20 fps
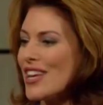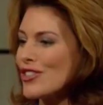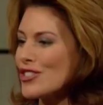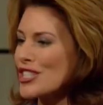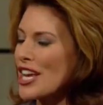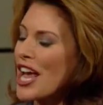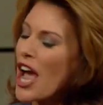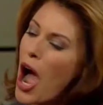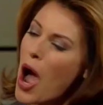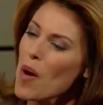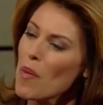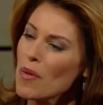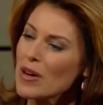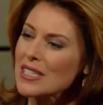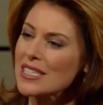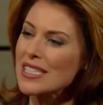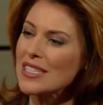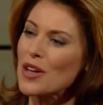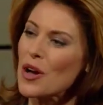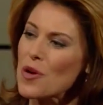Now, Jay, I
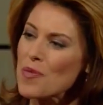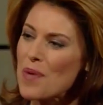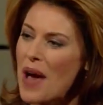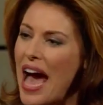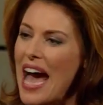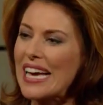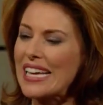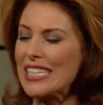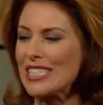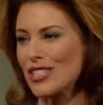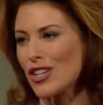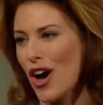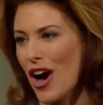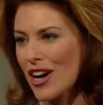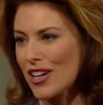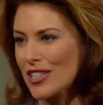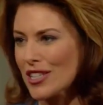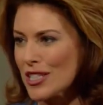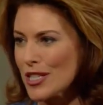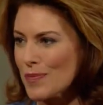wanted to go back and
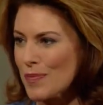talk a little